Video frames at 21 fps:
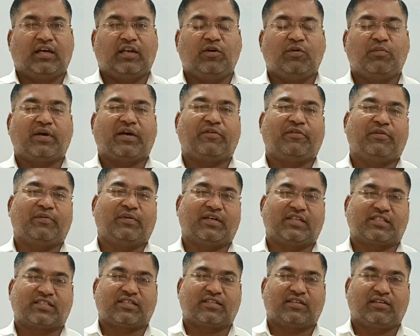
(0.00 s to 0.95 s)
Hello, my
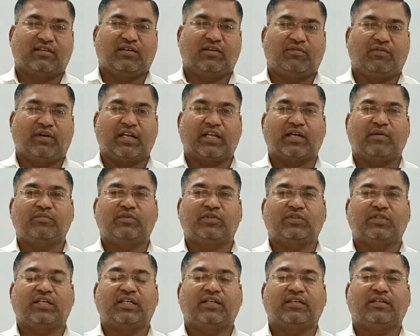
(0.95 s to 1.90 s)
viewers. Welcome
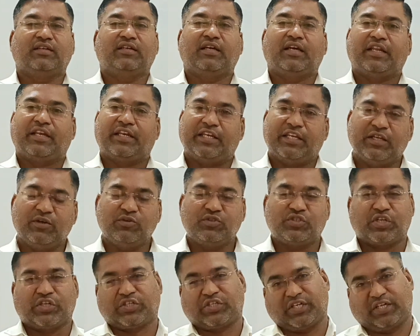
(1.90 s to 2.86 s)
to the new
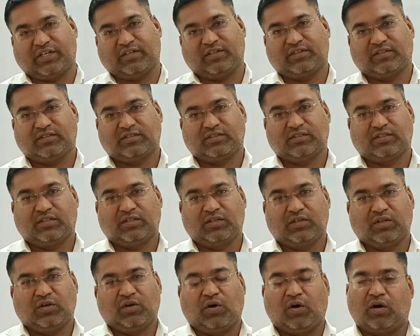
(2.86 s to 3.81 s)
session
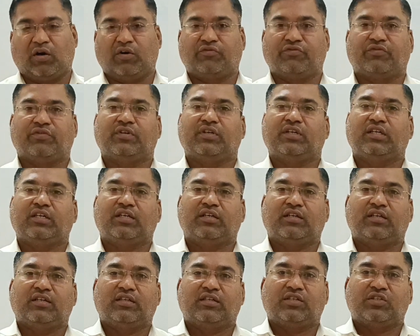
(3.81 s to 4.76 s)
of
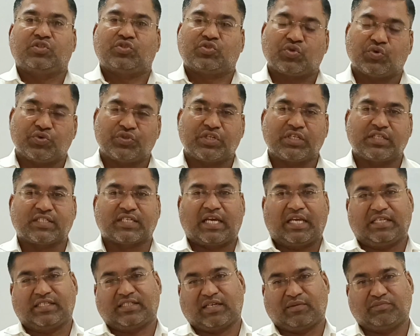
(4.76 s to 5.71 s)
social
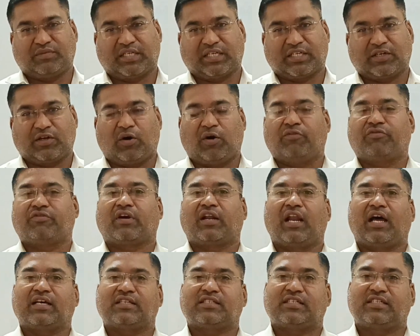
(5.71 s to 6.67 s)
science subject of
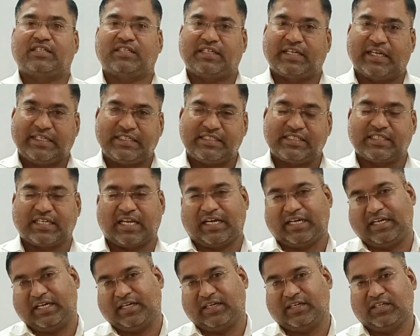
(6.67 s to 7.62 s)
class 10
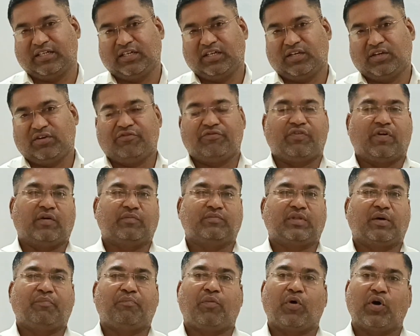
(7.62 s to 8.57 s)
standard
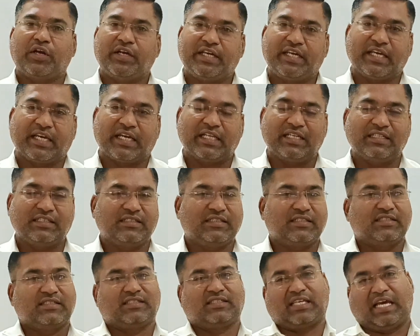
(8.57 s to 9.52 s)
from the
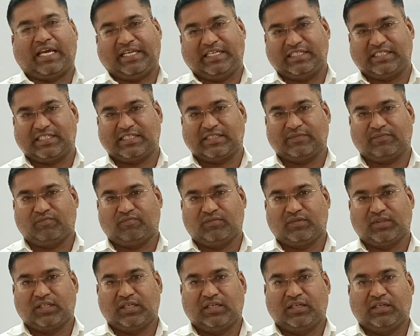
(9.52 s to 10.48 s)
political science.
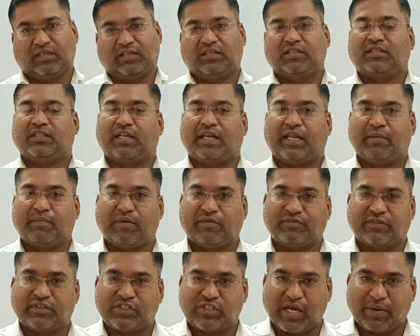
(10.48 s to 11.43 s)
The name
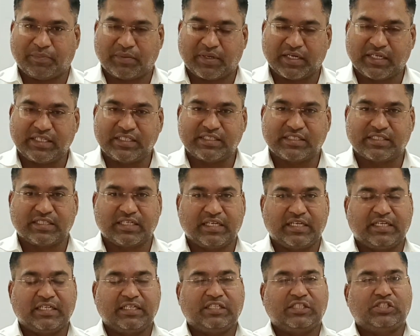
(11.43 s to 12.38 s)
of the chapter is
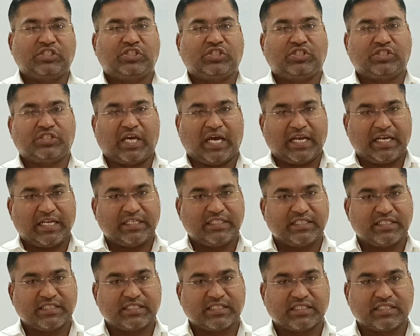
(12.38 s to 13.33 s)

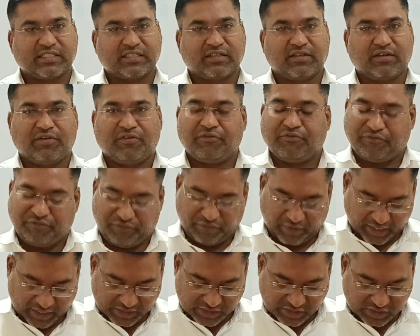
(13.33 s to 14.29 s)
Challenges
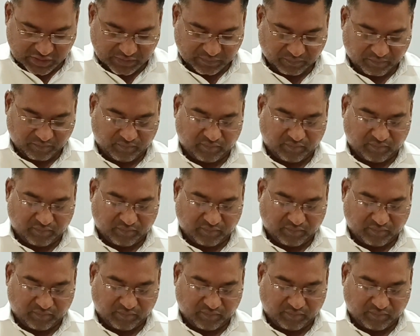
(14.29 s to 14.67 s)
Faced